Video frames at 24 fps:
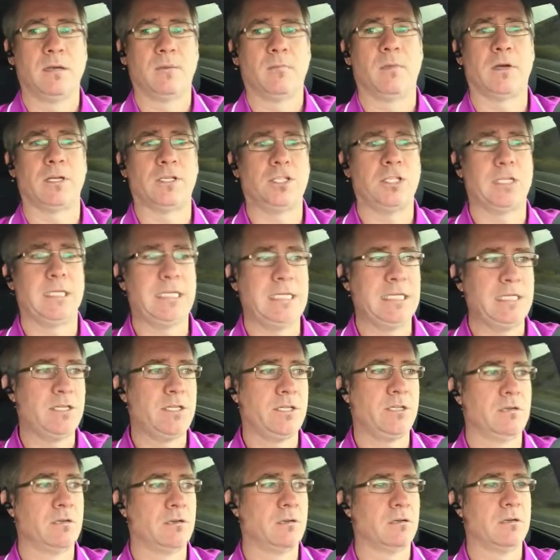much
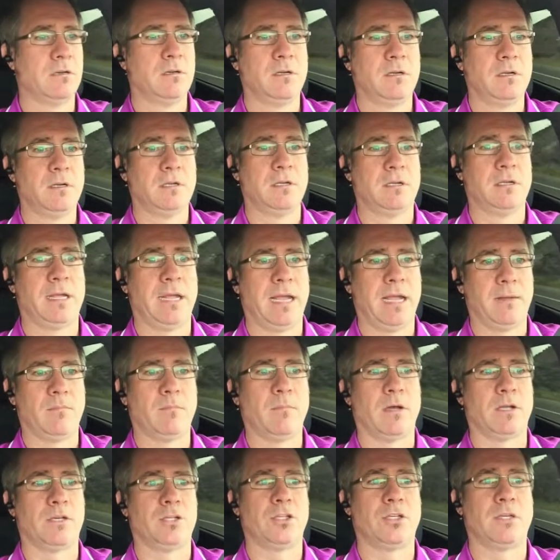easier and
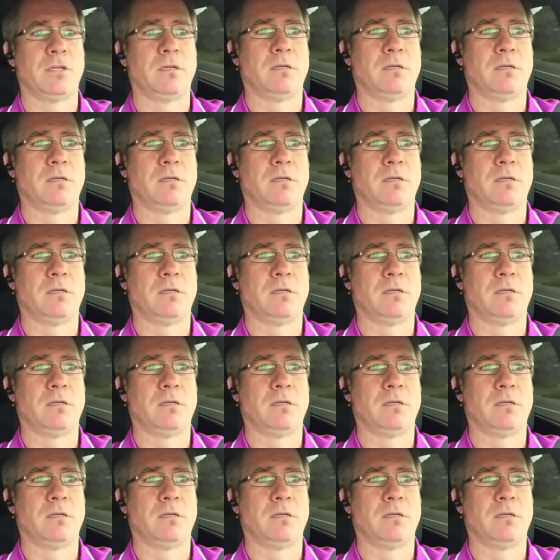much